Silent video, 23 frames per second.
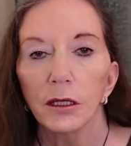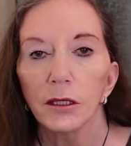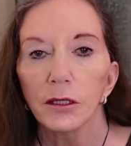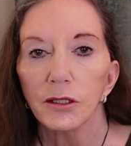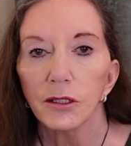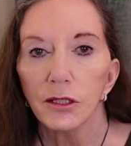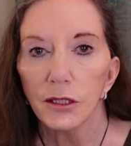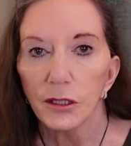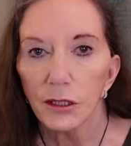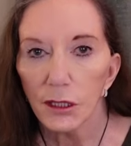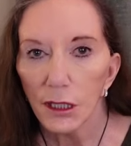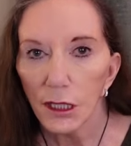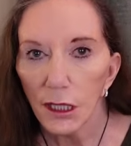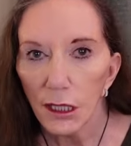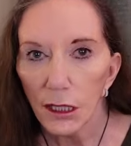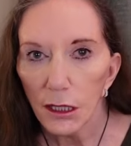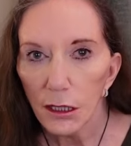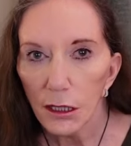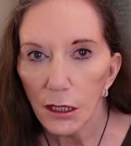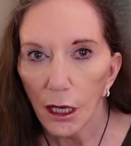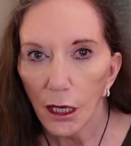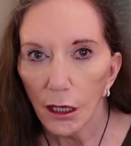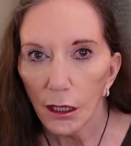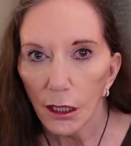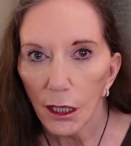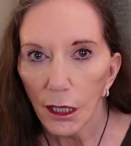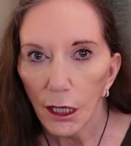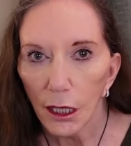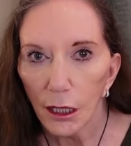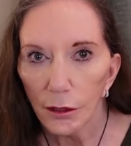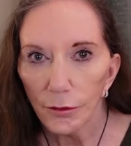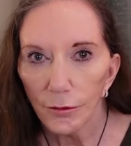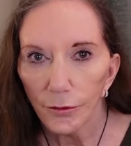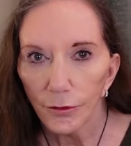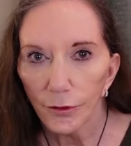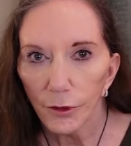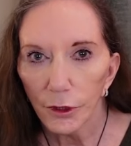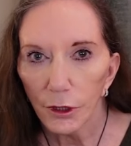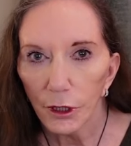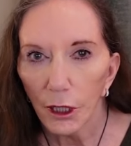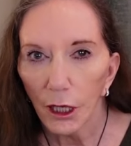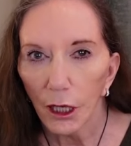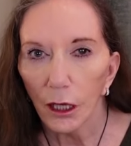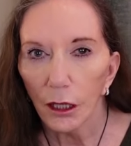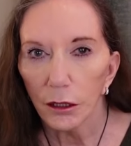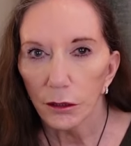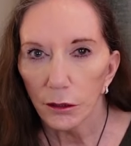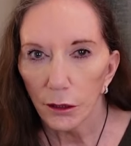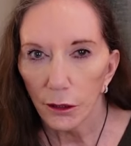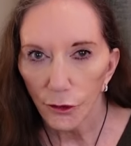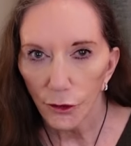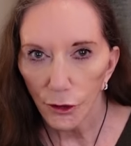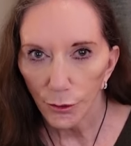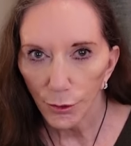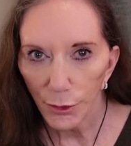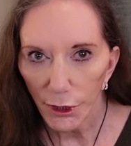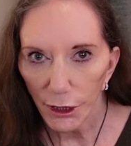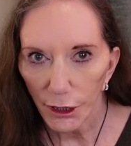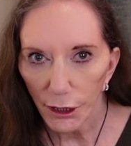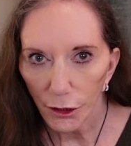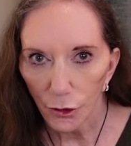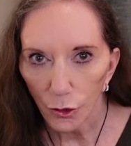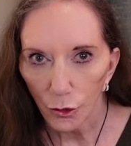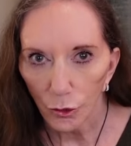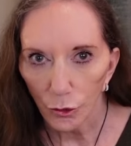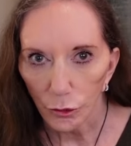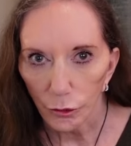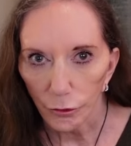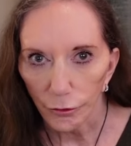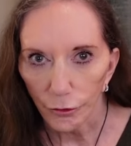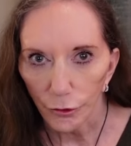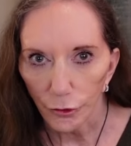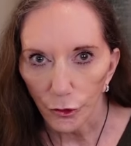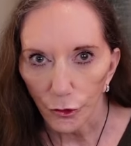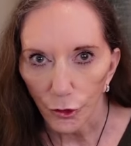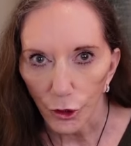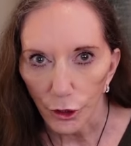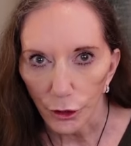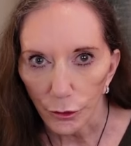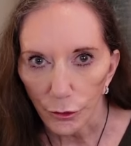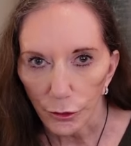Today I have another mini haul for you.